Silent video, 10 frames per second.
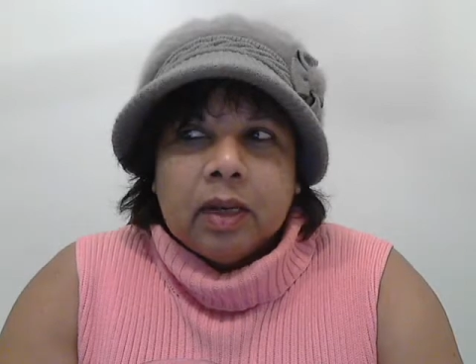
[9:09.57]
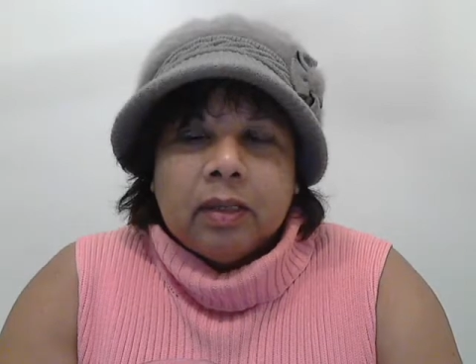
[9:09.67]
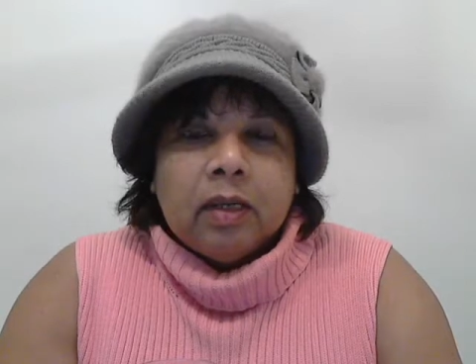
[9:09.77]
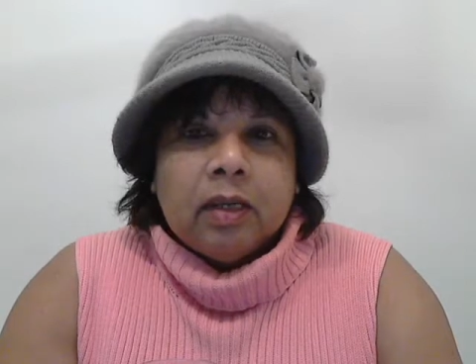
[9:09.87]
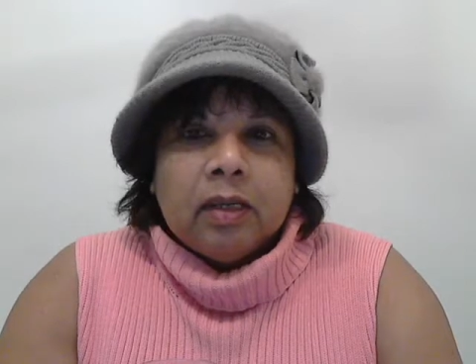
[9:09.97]
I
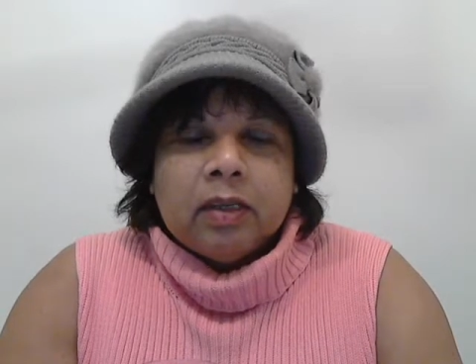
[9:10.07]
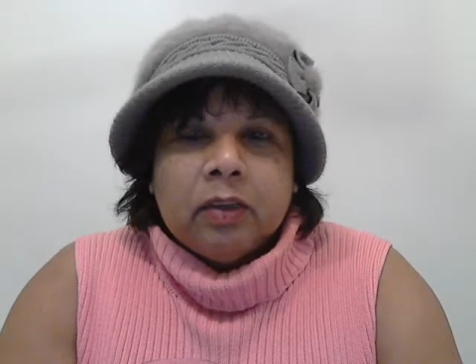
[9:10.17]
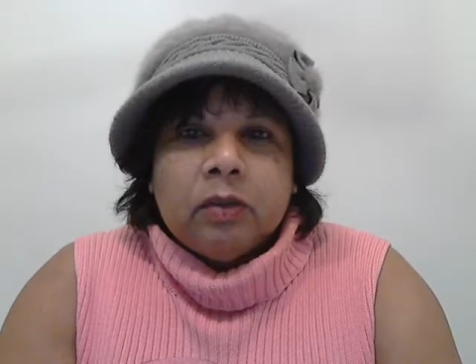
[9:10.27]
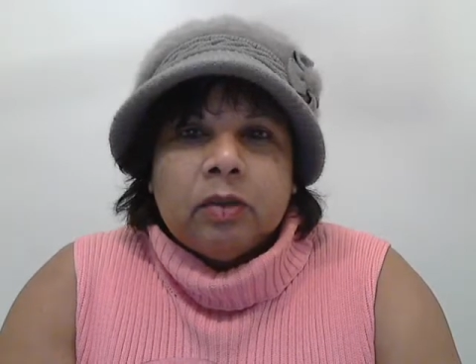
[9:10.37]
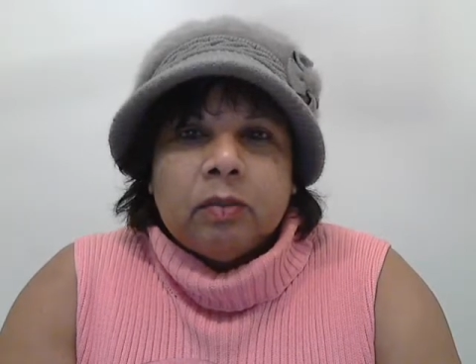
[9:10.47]
think I did a
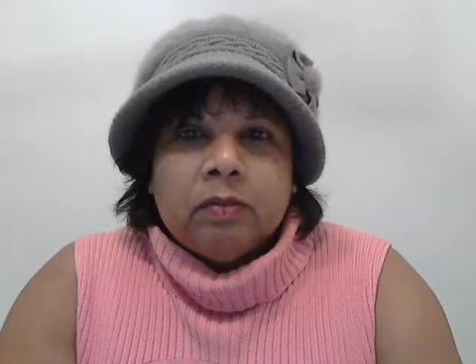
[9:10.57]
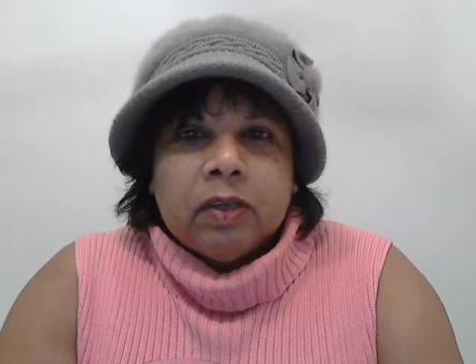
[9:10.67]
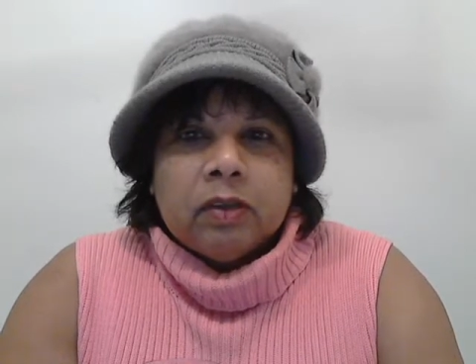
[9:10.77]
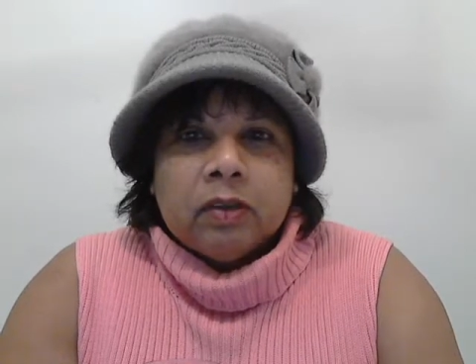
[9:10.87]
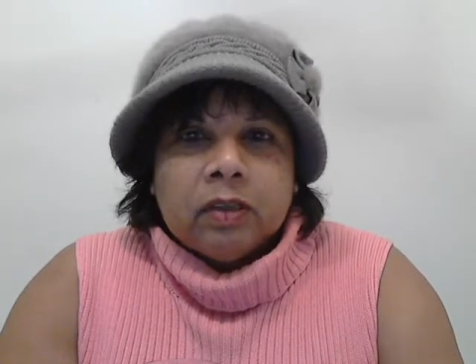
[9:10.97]
YouTube
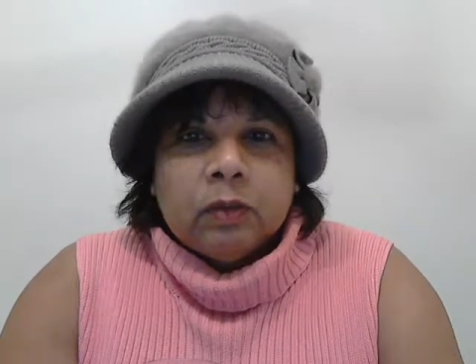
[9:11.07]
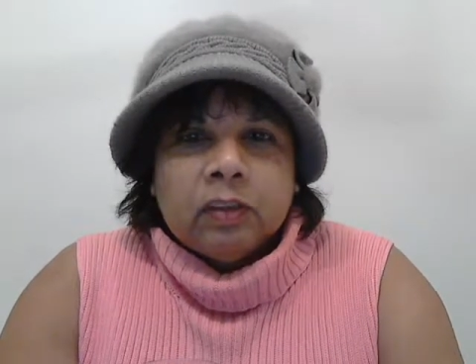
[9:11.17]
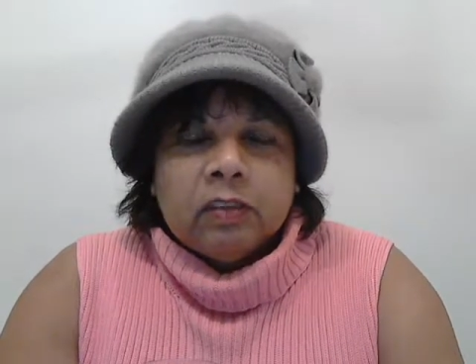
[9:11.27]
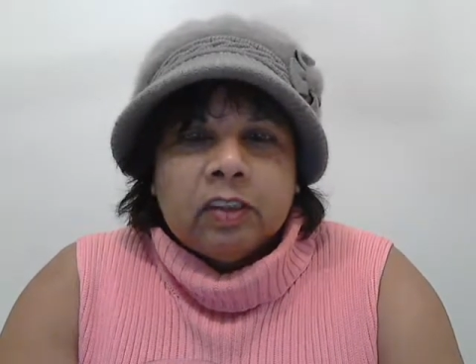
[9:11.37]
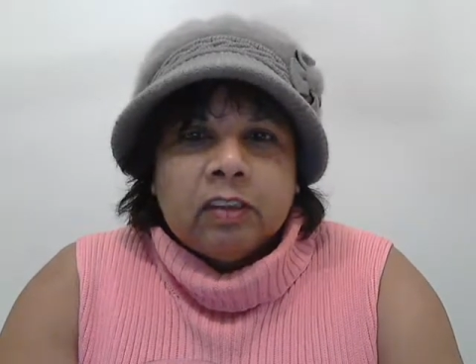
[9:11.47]
video because I
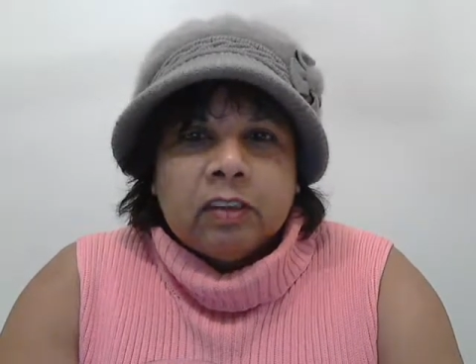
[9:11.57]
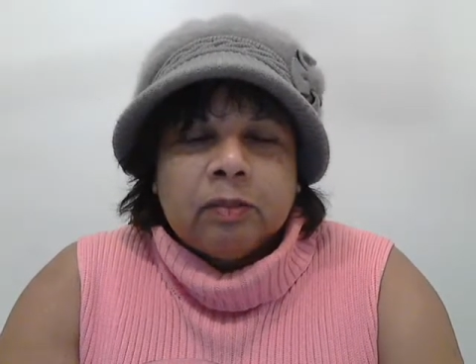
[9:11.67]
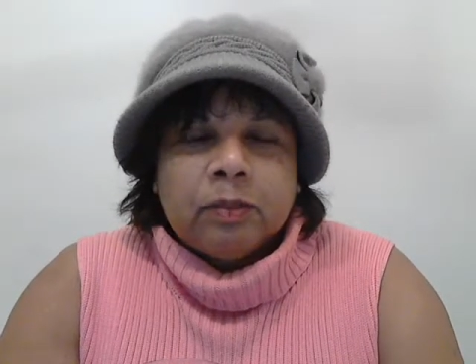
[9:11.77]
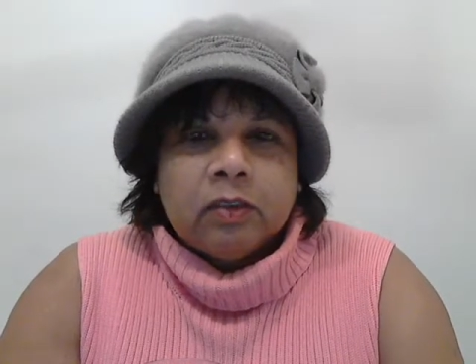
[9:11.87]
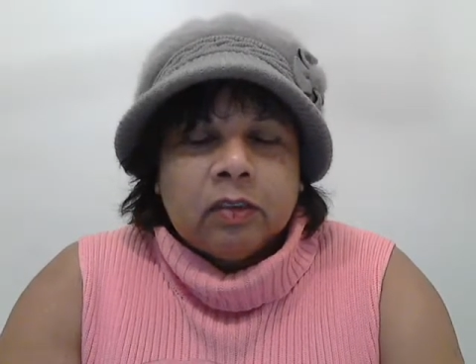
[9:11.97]
was very
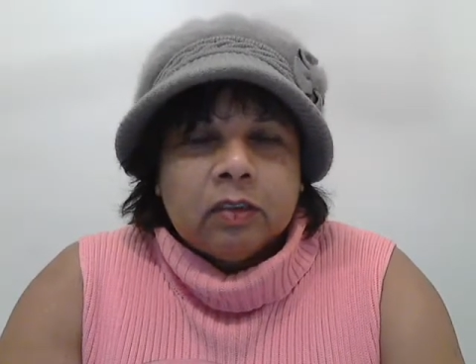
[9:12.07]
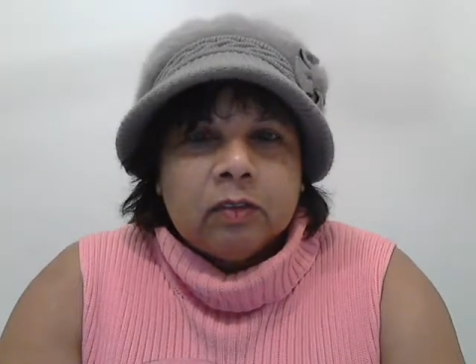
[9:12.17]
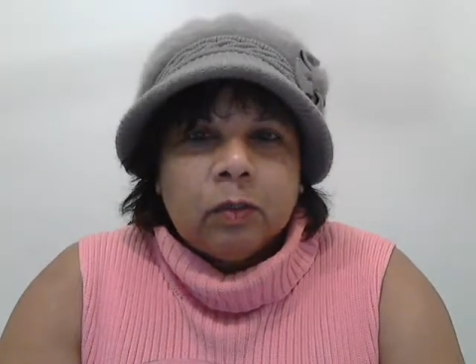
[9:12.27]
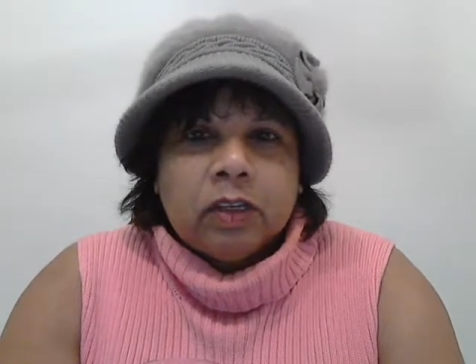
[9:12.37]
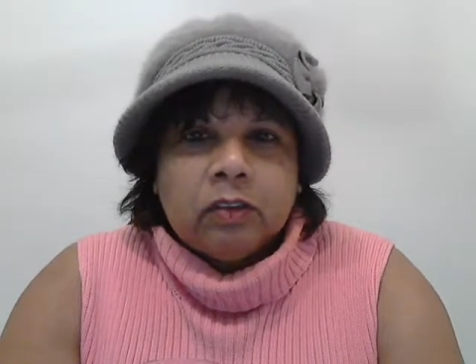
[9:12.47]
suspicious
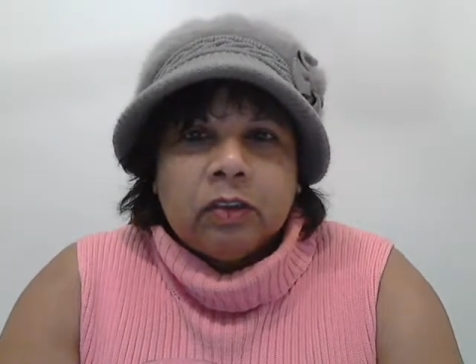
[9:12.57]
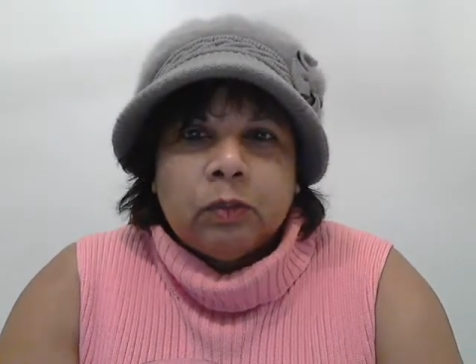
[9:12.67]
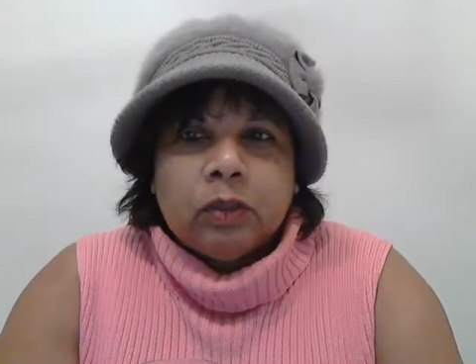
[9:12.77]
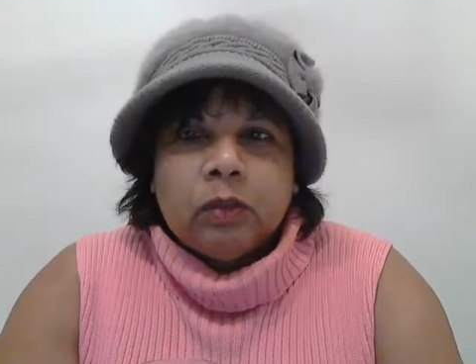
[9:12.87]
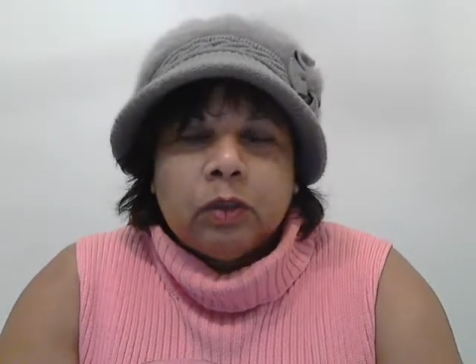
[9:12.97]
of why she
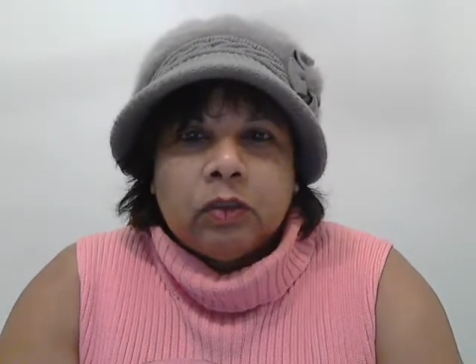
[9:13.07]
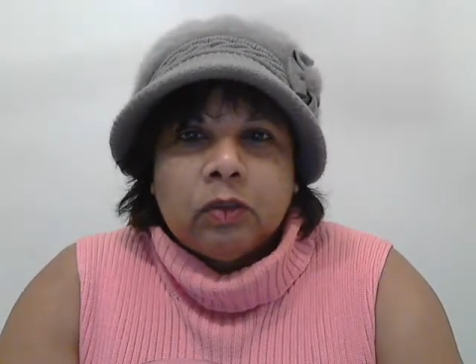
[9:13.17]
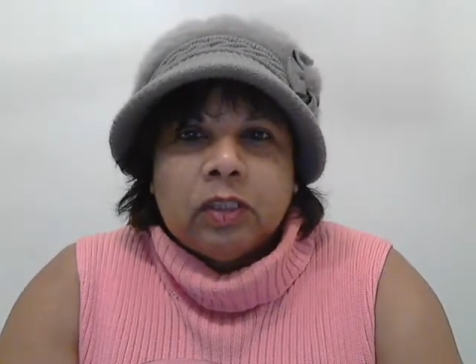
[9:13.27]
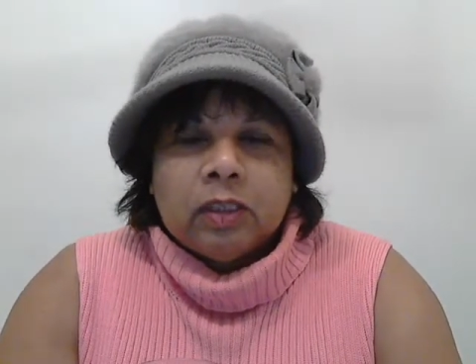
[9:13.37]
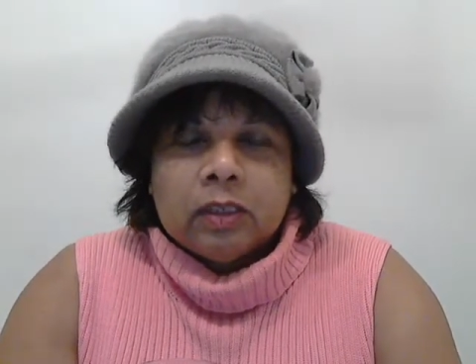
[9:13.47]
would do what
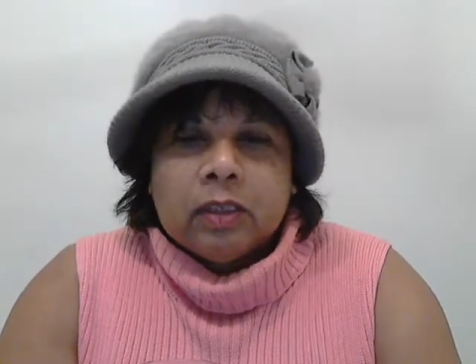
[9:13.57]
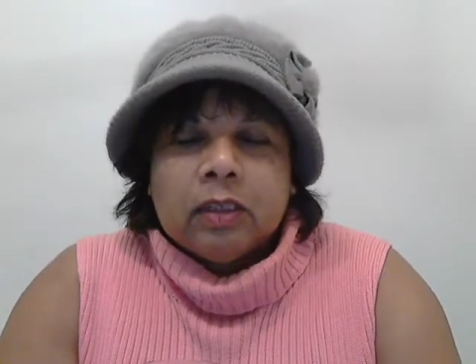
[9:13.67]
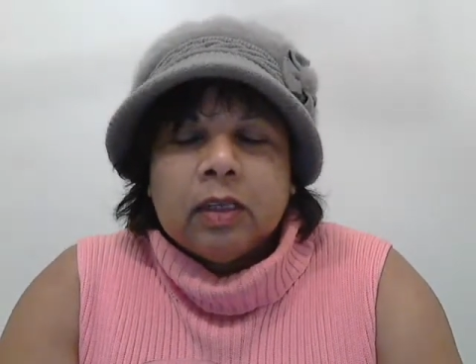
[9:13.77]
she did.